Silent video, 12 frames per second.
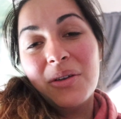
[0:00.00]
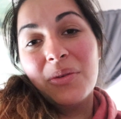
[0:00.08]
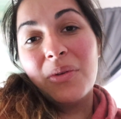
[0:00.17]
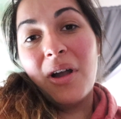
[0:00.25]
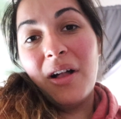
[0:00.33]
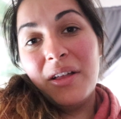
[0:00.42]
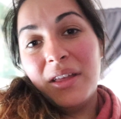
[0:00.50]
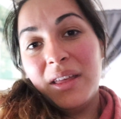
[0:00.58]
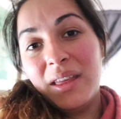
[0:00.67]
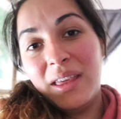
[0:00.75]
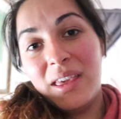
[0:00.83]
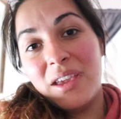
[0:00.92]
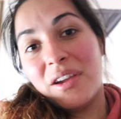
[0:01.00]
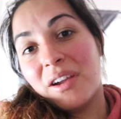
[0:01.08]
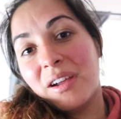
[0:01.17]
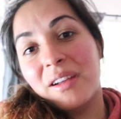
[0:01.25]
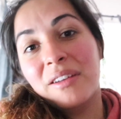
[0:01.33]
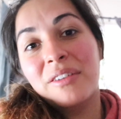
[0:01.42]
we're all
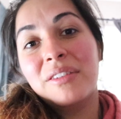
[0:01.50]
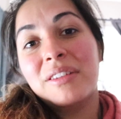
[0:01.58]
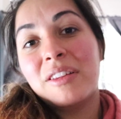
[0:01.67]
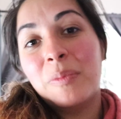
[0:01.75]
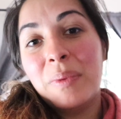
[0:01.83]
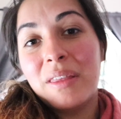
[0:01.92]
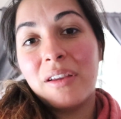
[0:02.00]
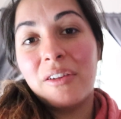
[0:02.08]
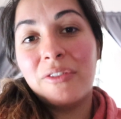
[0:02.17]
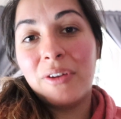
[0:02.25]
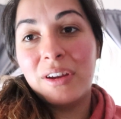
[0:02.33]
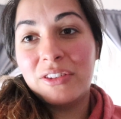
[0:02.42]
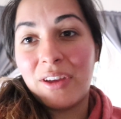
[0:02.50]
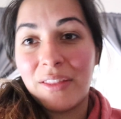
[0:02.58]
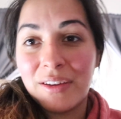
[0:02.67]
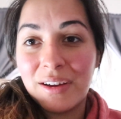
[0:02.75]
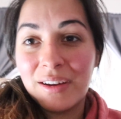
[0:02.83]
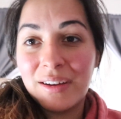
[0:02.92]
here. Let's be there for each
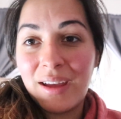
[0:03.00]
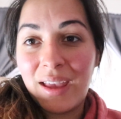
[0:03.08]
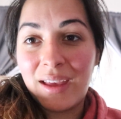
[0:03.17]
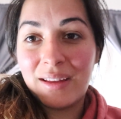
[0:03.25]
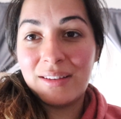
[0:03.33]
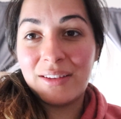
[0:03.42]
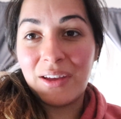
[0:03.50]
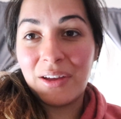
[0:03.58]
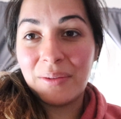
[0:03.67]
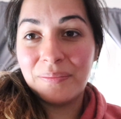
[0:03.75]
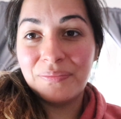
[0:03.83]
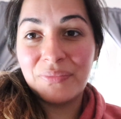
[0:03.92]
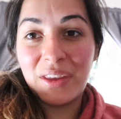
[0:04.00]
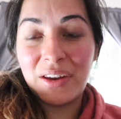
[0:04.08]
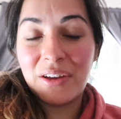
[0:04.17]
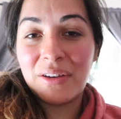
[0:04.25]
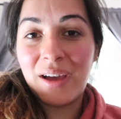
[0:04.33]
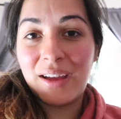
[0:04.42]
other. And, you
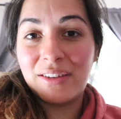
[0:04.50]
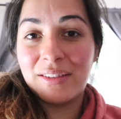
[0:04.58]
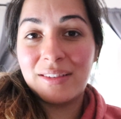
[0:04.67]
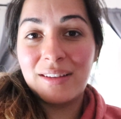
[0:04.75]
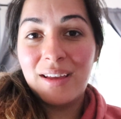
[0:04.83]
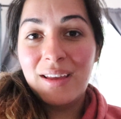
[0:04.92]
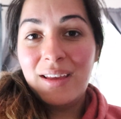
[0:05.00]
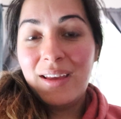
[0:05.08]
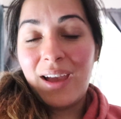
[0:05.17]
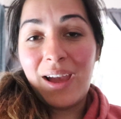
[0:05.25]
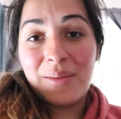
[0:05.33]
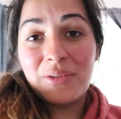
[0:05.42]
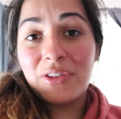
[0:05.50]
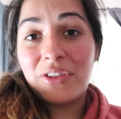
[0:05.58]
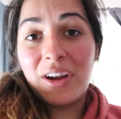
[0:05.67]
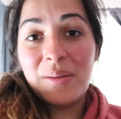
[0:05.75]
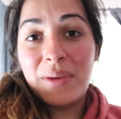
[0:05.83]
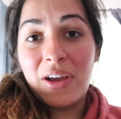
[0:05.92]
know, I'm just
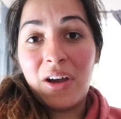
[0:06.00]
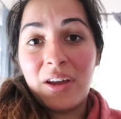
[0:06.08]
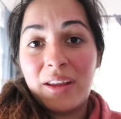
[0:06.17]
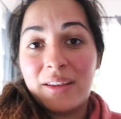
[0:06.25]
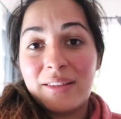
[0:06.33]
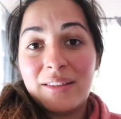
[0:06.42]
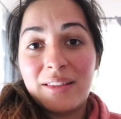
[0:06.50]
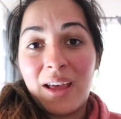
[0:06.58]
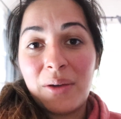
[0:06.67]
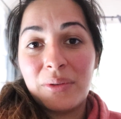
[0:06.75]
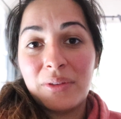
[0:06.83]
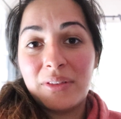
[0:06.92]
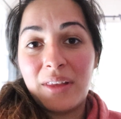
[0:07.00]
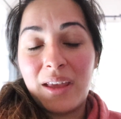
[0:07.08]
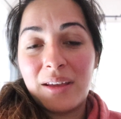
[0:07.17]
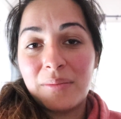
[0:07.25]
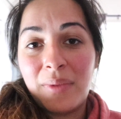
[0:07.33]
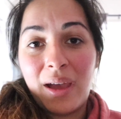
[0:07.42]
trying to be honest. That was
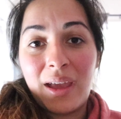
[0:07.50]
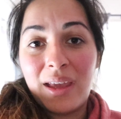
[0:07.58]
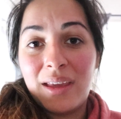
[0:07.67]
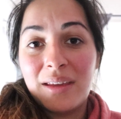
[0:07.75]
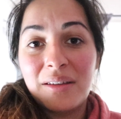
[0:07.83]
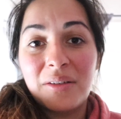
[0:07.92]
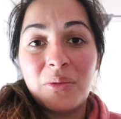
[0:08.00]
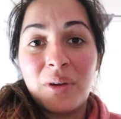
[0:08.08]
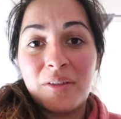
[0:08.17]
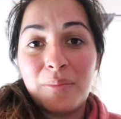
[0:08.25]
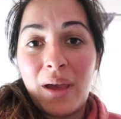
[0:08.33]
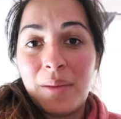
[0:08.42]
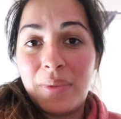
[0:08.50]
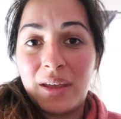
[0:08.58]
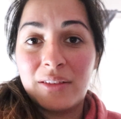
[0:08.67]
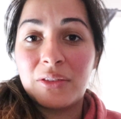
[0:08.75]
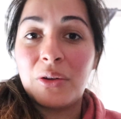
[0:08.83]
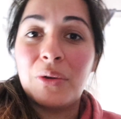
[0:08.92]
like one of my
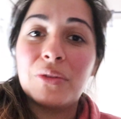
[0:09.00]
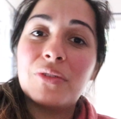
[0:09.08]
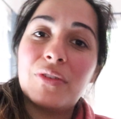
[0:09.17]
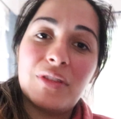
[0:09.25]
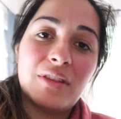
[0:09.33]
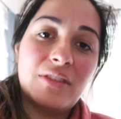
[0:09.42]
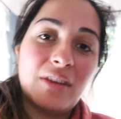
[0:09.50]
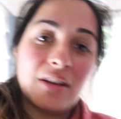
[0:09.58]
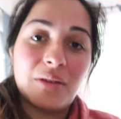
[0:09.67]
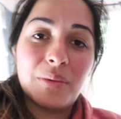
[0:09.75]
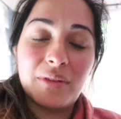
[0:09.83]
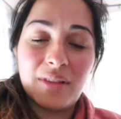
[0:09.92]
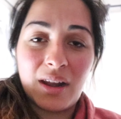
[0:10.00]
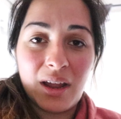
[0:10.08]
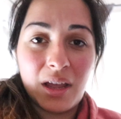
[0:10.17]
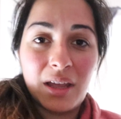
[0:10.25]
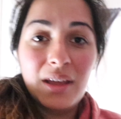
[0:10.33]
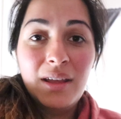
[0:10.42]
biggest goals for this year, was that
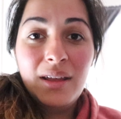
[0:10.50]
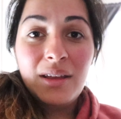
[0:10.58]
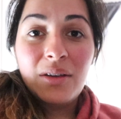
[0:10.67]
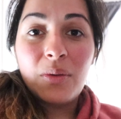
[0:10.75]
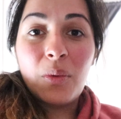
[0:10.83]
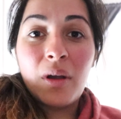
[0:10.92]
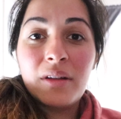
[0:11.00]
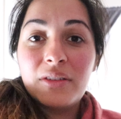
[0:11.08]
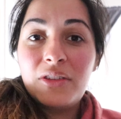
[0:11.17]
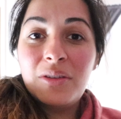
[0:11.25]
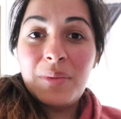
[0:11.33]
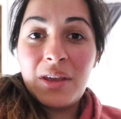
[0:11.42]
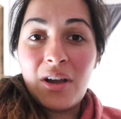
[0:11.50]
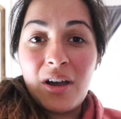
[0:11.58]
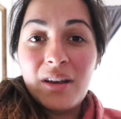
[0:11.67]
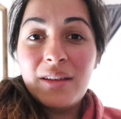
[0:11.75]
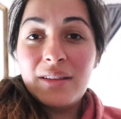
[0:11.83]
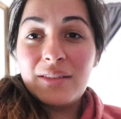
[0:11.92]
I want to be
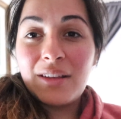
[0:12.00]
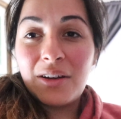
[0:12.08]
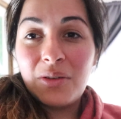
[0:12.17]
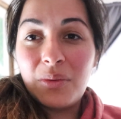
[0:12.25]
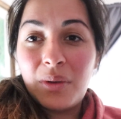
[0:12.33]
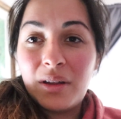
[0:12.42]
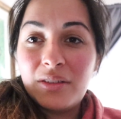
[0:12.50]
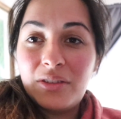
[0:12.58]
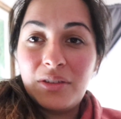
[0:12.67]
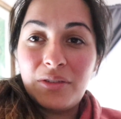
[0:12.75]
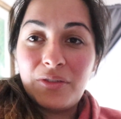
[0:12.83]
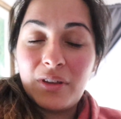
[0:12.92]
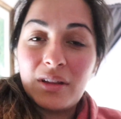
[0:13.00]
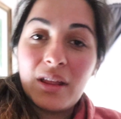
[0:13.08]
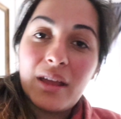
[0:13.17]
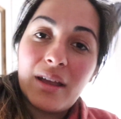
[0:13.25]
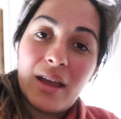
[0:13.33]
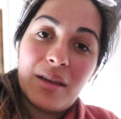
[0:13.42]
honest. I don't want to feel
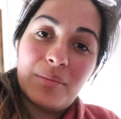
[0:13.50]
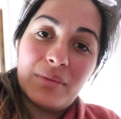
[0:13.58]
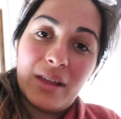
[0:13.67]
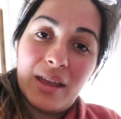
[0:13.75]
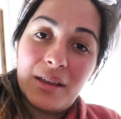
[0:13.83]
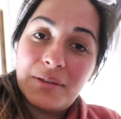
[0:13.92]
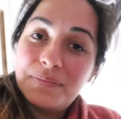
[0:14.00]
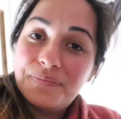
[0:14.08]
like I'm like